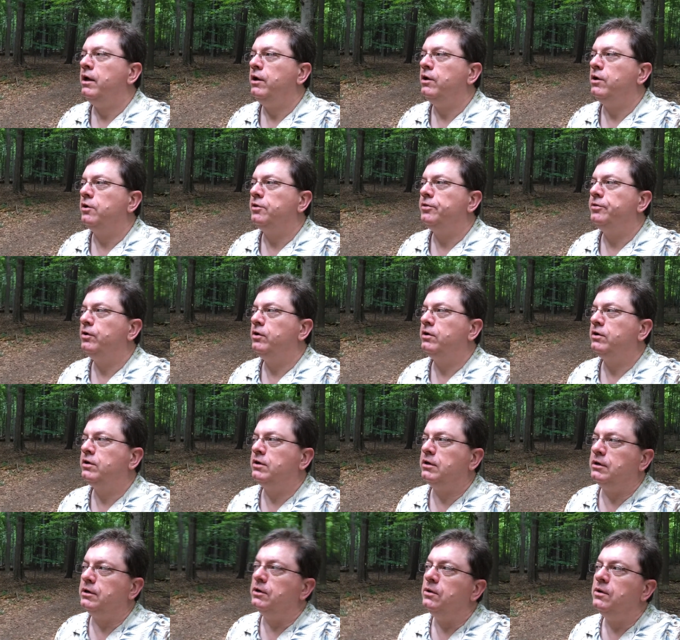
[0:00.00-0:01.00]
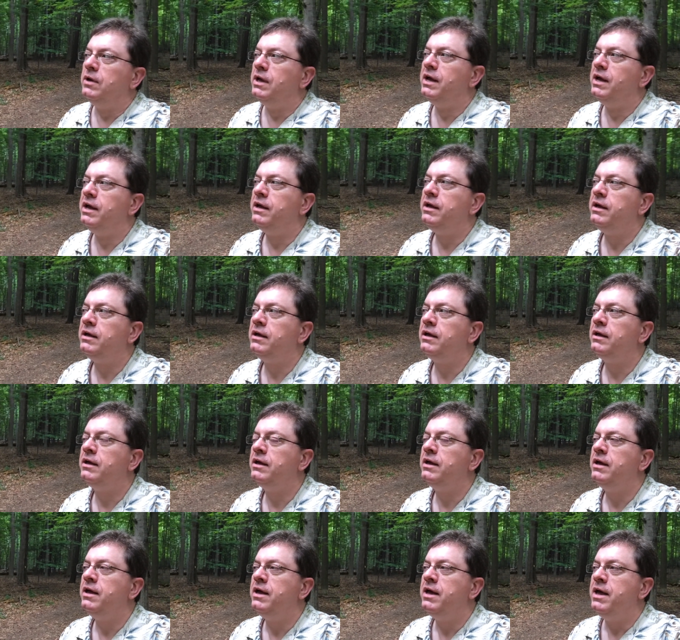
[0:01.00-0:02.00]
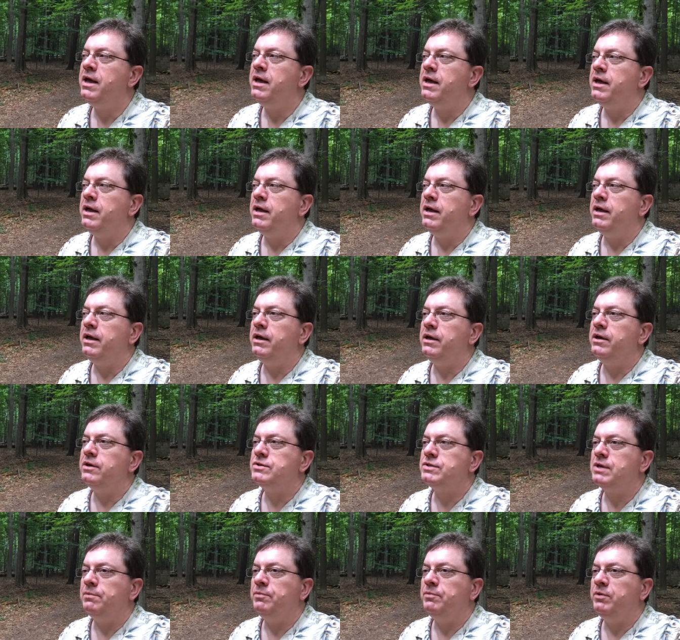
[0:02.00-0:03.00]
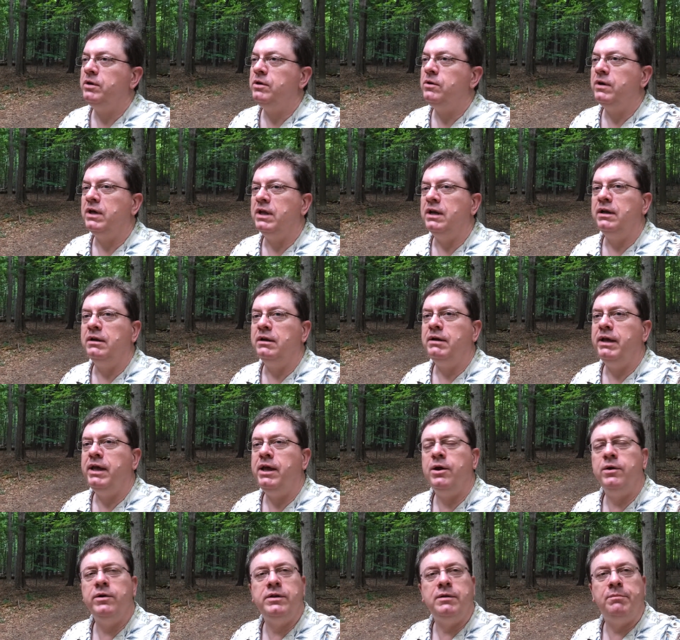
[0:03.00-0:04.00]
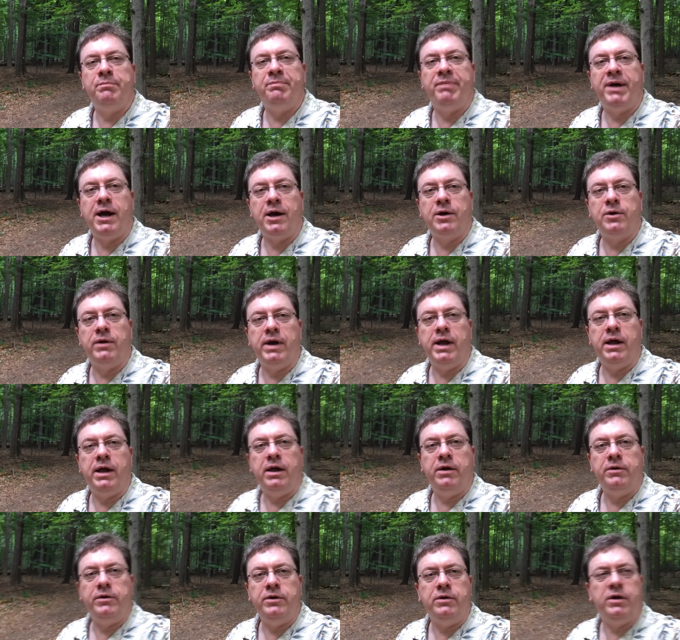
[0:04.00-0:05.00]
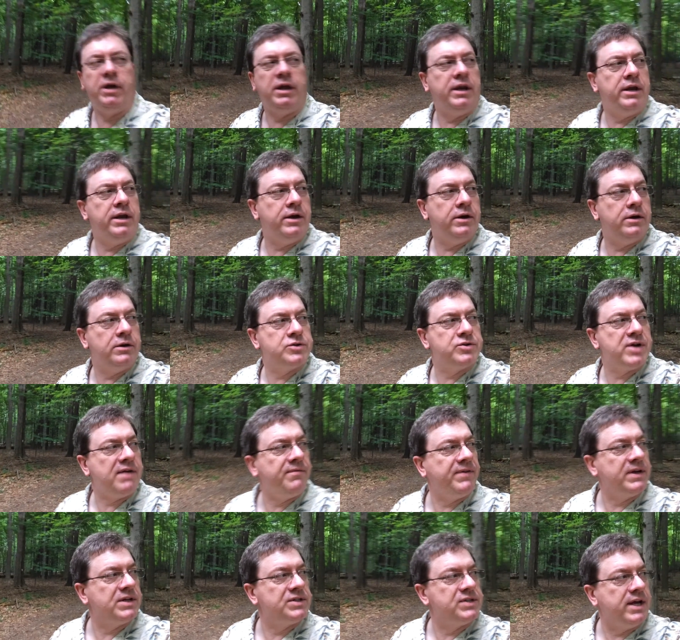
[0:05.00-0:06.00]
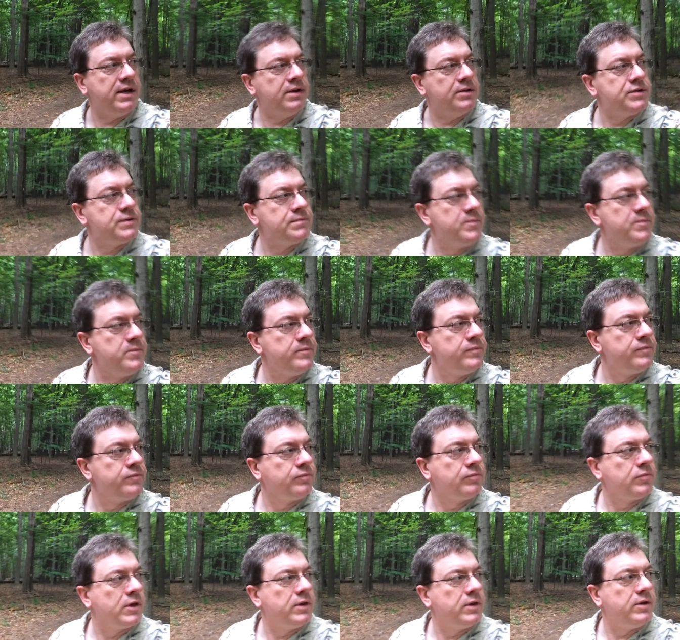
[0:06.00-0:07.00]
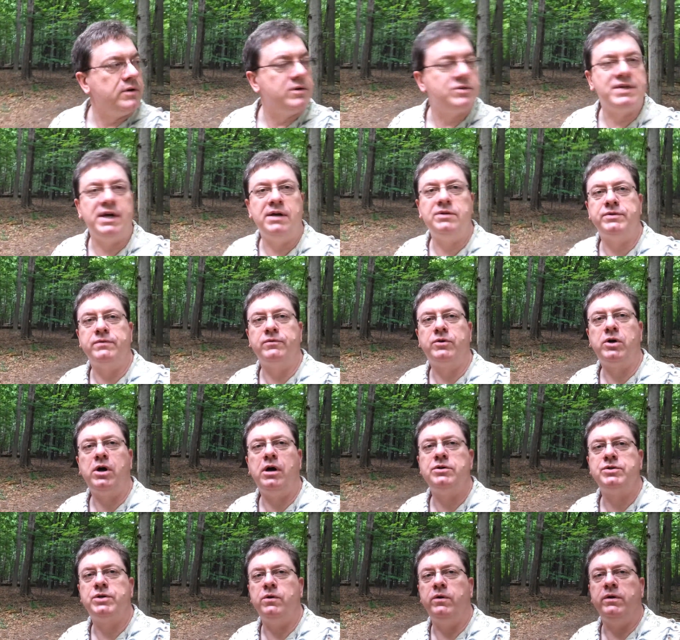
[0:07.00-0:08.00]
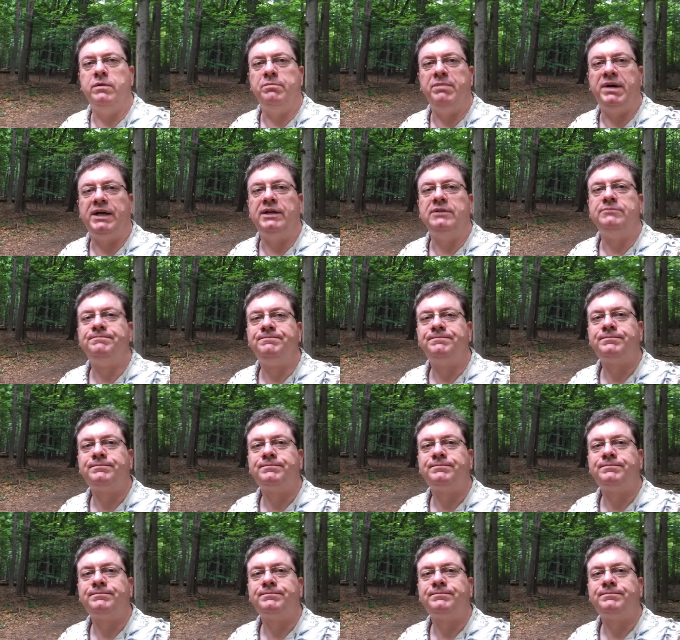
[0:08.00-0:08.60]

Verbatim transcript: Your third clue is something you can hear in the background. You can hear traffic sounds. There are sounds of cars going by.